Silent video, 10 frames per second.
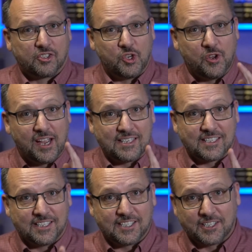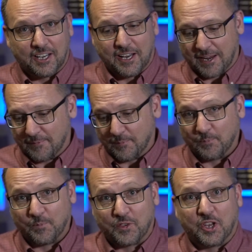I'll see you guys this Sunday.
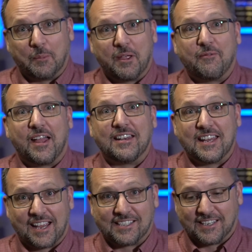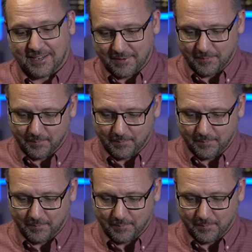It's going to be fantastic.